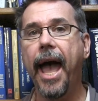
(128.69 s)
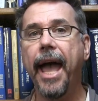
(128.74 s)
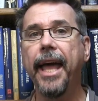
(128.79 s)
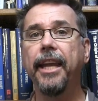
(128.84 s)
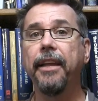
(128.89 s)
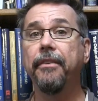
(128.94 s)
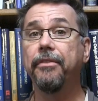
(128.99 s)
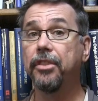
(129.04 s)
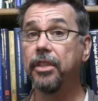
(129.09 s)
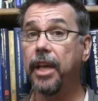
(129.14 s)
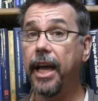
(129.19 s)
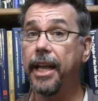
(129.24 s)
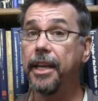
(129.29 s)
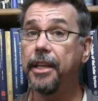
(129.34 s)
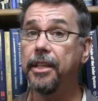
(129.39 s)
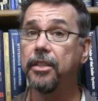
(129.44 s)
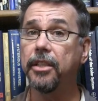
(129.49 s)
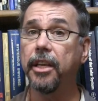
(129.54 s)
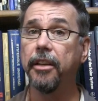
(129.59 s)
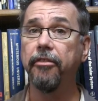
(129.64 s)
and if
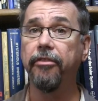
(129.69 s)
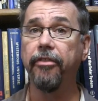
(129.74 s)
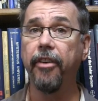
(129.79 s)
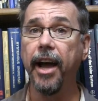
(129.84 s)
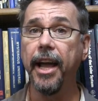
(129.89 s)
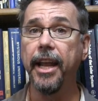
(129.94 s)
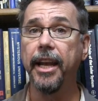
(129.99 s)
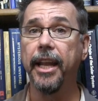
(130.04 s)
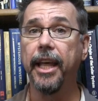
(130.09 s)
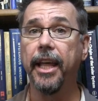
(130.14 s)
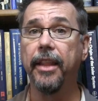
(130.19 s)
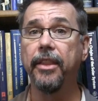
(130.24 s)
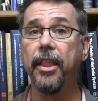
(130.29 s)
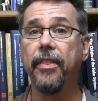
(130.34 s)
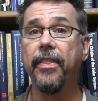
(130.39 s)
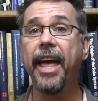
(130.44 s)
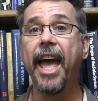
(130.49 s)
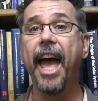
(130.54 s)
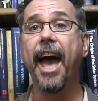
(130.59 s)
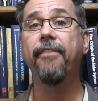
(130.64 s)
scientists can find it,
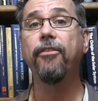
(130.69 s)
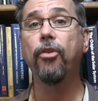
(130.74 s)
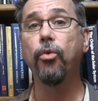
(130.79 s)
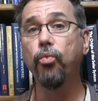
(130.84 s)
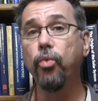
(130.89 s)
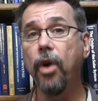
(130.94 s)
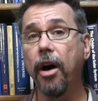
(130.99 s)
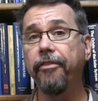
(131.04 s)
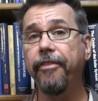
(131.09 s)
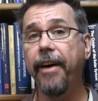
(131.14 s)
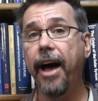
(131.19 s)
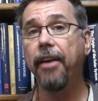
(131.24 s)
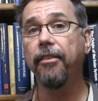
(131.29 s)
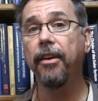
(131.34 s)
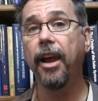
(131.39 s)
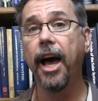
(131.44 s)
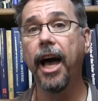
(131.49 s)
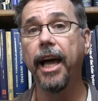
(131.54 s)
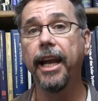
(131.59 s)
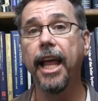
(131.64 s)
then they have a rough
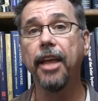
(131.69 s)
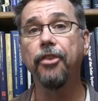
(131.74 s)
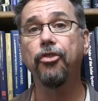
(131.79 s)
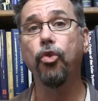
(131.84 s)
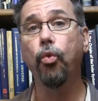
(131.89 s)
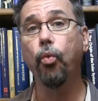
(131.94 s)
outline as